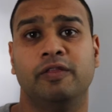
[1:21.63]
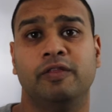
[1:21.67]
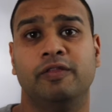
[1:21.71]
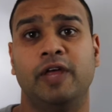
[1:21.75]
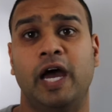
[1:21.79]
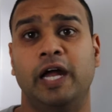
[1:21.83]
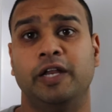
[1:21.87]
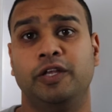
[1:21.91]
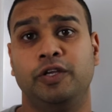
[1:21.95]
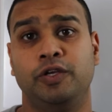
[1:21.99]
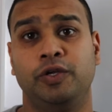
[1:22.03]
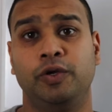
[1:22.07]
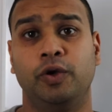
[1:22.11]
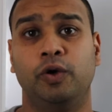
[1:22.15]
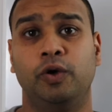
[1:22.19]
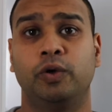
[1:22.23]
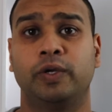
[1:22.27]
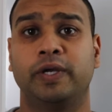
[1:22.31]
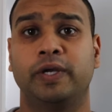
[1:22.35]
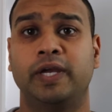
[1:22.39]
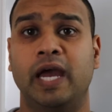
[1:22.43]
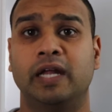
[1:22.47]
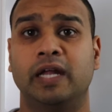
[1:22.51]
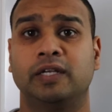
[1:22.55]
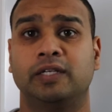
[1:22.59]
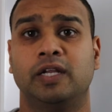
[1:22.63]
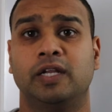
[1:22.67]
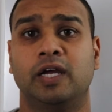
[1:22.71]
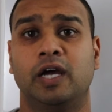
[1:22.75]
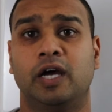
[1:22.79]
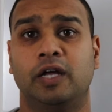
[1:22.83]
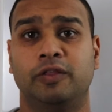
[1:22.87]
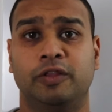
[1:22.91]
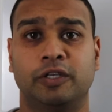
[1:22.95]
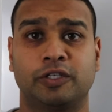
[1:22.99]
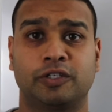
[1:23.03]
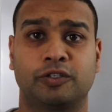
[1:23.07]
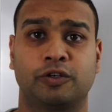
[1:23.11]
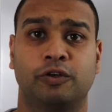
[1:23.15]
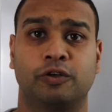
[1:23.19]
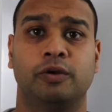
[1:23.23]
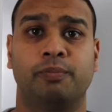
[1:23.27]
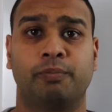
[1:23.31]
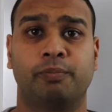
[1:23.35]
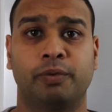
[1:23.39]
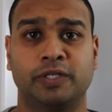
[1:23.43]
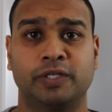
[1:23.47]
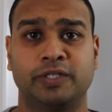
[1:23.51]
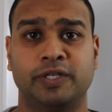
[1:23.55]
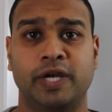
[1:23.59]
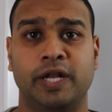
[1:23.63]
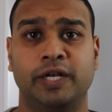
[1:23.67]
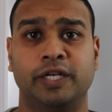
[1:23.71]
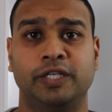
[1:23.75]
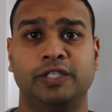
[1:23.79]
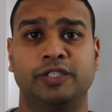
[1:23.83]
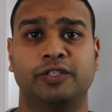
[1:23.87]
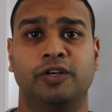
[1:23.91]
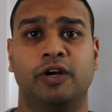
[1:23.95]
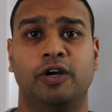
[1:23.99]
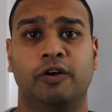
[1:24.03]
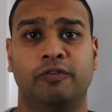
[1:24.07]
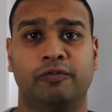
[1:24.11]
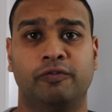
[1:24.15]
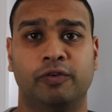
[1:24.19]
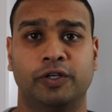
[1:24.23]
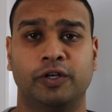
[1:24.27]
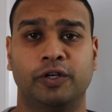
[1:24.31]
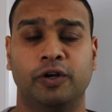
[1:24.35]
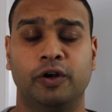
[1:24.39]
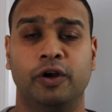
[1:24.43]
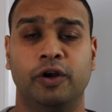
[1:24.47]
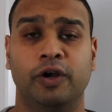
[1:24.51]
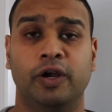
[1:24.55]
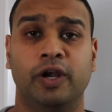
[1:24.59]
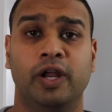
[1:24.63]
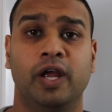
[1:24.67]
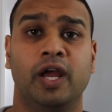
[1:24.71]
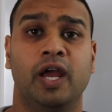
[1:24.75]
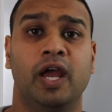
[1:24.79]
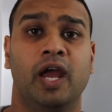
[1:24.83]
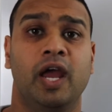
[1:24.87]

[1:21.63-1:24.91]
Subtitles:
that you'll get the certain percentage of return.